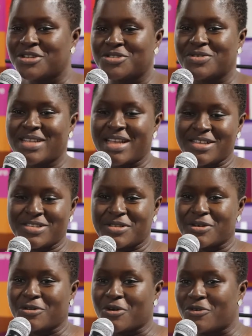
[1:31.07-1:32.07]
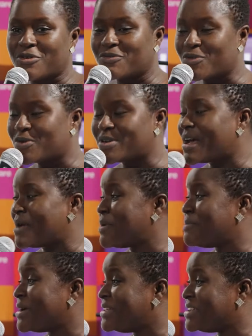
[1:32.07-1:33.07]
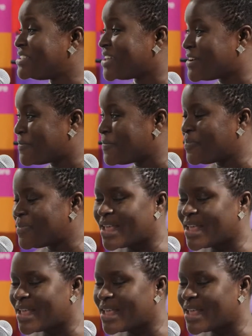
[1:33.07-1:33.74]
Today, to the glory of God, I'm a manager.